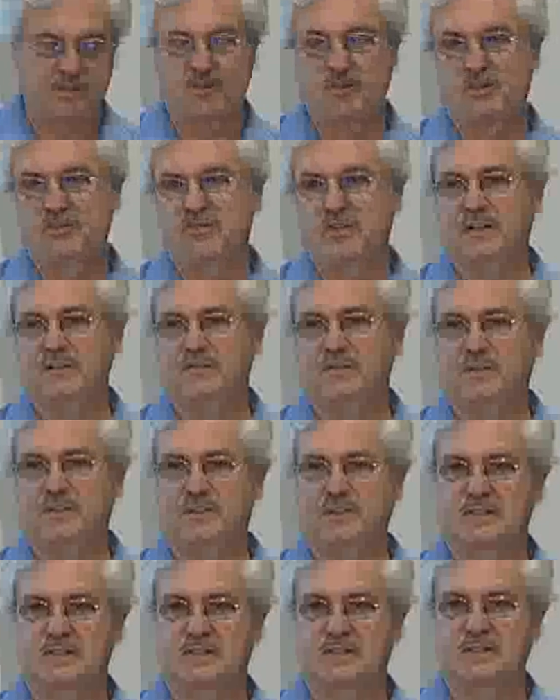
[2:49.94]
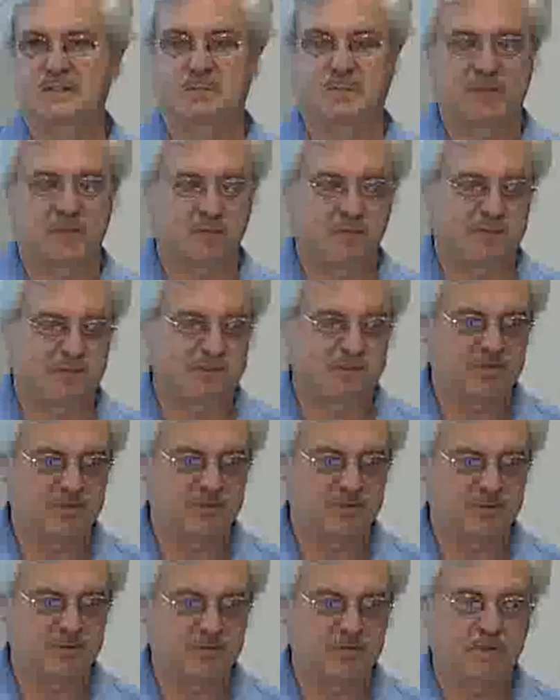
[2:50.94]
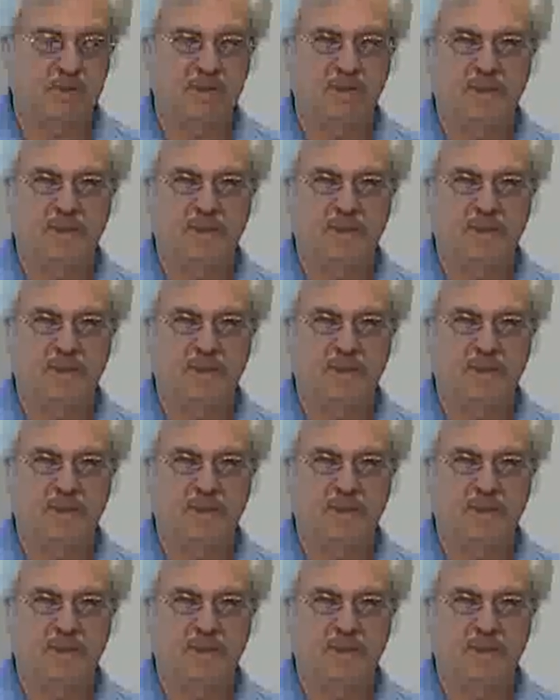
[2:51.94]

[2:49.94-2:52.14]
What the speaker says: 35-foot distance between the two.